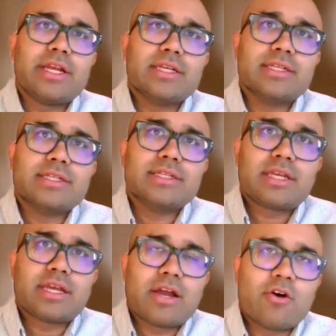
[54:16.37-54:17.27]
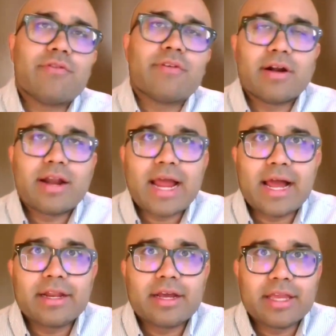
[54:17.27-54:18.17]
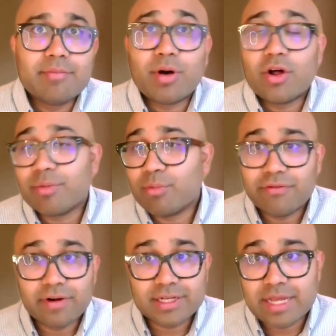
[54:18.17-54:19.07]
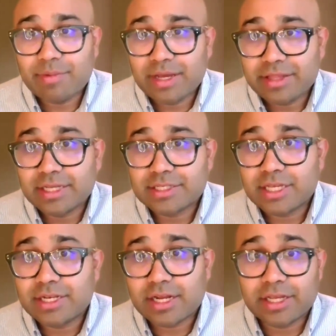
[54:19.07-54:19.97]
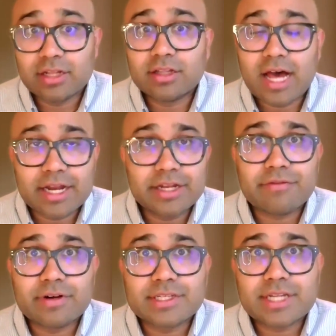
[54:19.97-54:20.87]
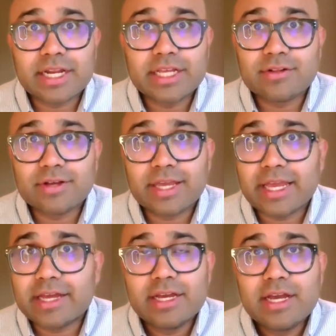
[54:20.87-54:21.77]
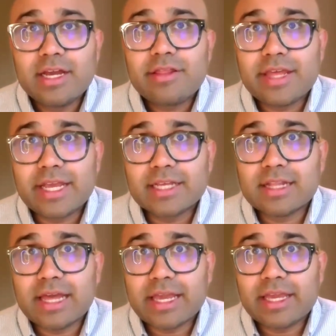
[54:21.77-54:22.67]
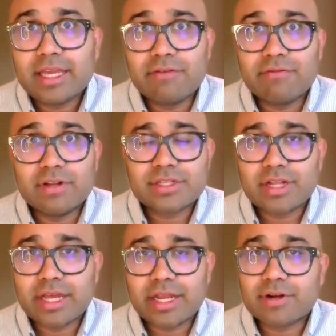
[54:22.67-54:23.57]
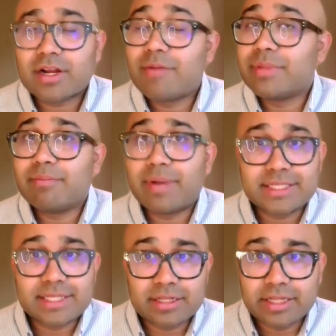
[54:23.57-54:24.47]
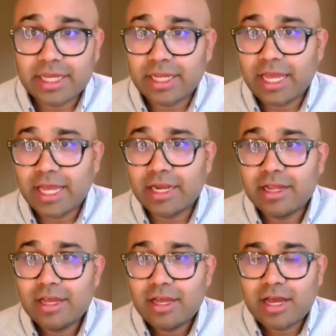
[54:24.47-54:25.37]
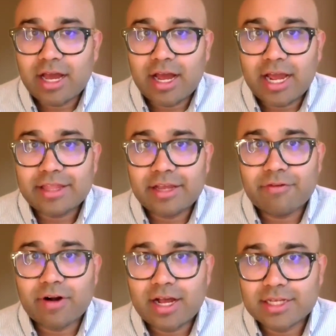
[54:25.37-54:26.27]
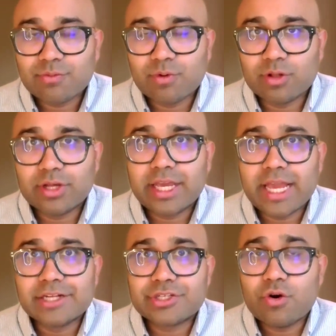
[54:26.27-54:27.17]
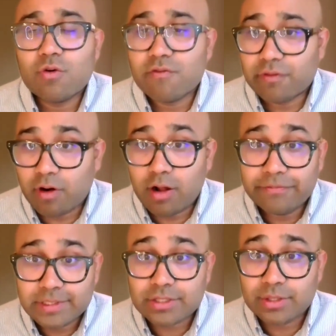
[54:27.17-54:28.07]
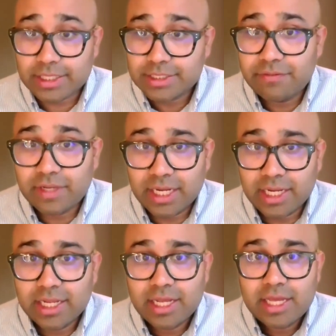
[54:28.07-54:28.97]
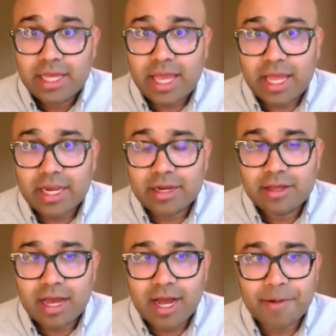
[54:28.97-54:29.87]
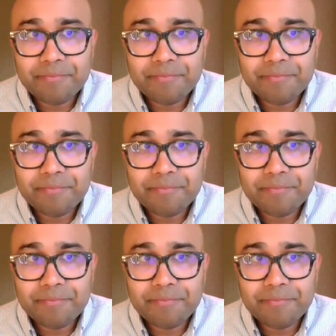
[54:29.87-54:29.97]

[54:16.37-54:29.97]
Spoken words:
is over at Baltimore, for example, I think is conducting a lot of different studies looking at things like even just like recumbent bicycling. And I think for us, we're looking at just overall physical activity. And,